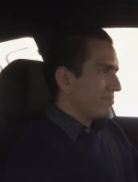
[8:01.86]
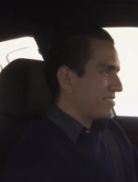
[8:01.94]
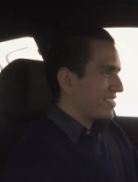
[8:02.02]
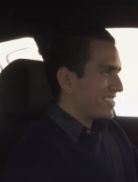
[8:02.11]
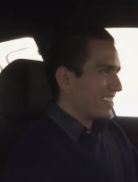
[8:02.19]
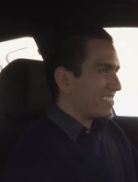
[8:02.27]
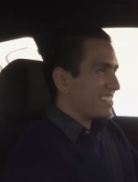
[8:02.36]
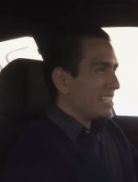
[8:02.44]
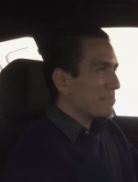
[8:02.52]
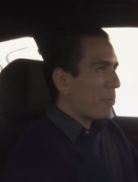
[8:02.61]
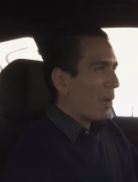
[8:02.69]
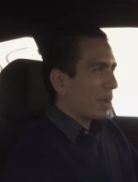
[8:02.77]

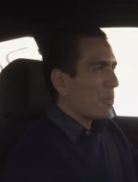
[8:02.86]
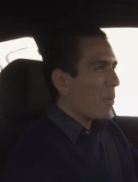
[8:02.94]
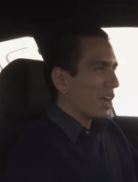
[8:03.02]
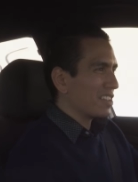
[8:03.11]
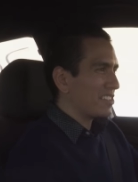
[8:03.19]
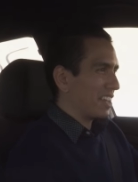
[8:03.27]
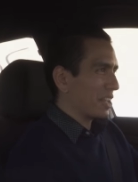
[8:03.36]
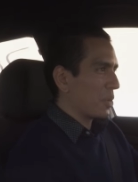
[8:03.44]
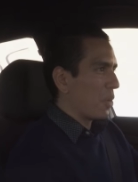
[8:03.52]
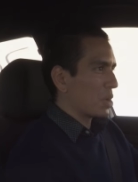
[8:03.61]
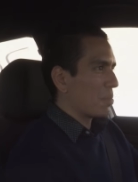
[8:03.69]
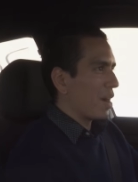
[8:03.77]
16.1 second
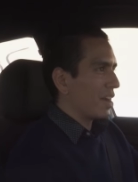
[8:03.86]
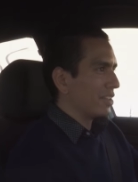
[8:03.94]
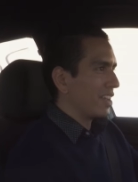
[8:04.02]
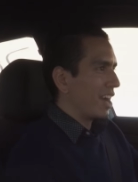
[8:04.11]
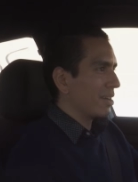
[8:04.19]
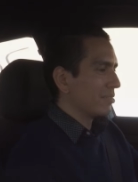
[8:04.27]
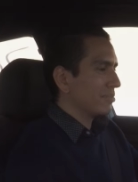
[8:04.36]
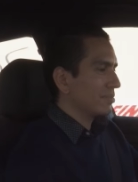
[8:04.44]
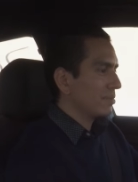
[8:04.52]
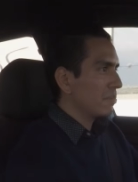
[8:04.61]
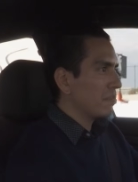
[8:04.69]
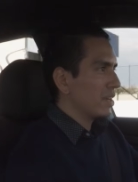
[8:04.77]
quarter mile there.
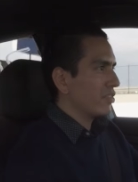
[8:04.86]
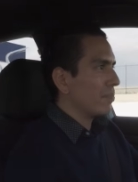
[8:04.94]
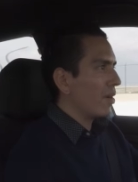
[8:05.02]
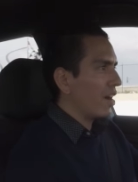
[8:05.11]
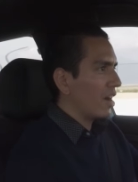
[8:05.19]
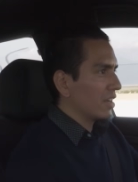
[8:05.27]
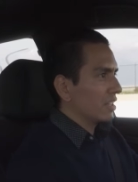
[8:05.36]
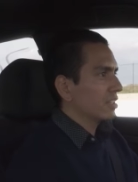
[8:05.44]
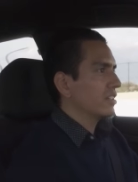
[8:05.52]
Bit of a bog.